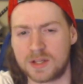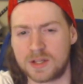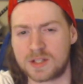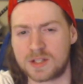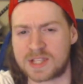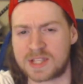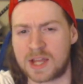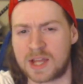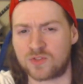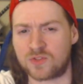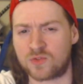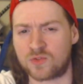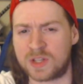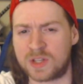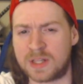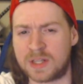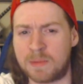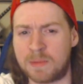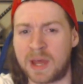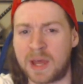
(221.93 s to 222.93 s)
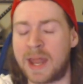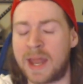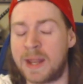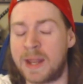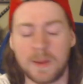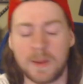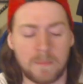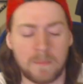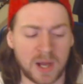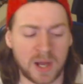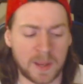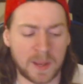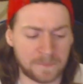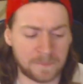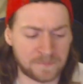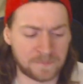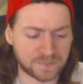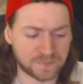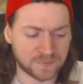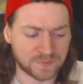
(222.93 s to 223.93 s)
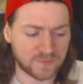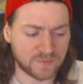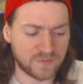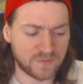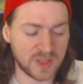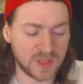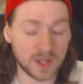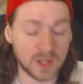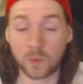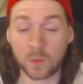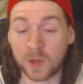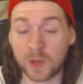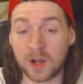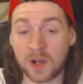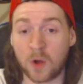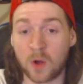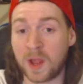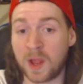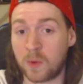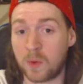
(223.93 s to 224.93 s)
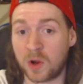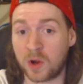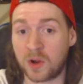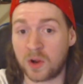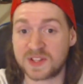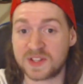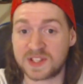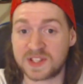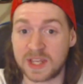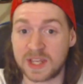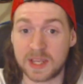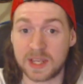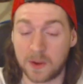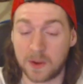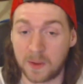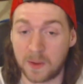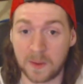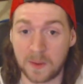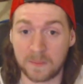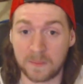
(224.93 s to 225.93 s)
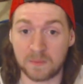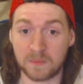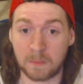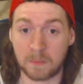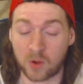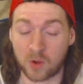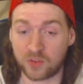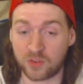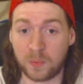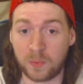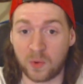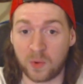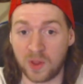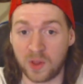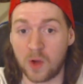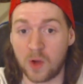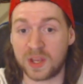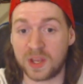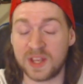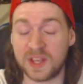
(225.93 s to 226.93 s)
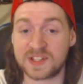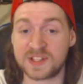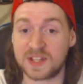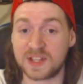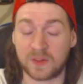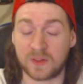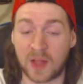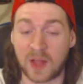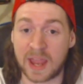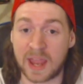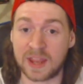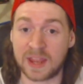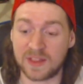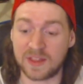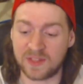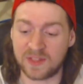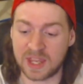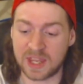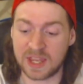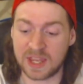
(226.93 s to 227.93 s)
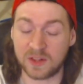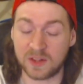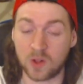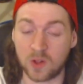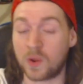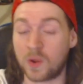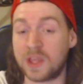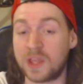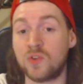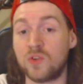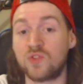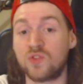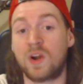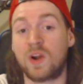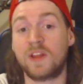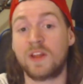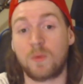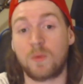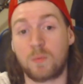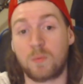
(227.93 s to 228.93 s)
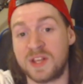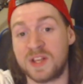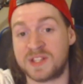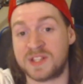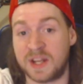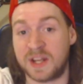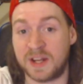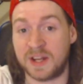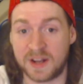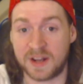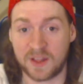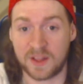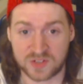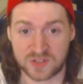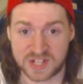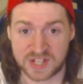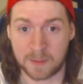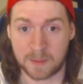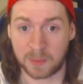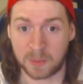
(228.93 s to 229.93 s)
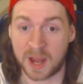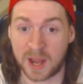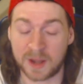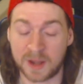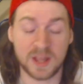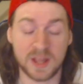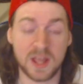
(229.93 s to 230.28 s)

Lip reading: Sounds really bad. But we know that we're going to see multiple Lokis, like the Loki who's running for president in another timeline.